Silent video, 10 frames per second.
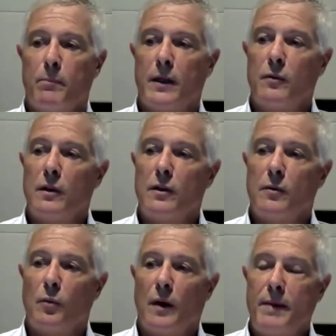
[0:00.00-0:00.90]
But
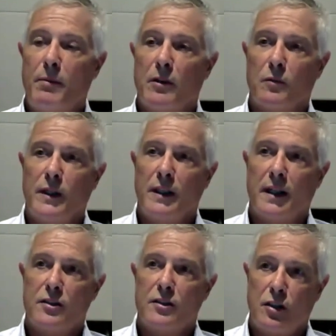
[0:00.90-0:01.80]
what people don't
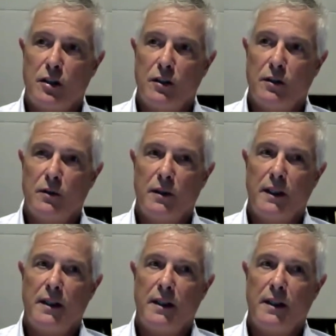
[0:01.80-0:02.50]
realize too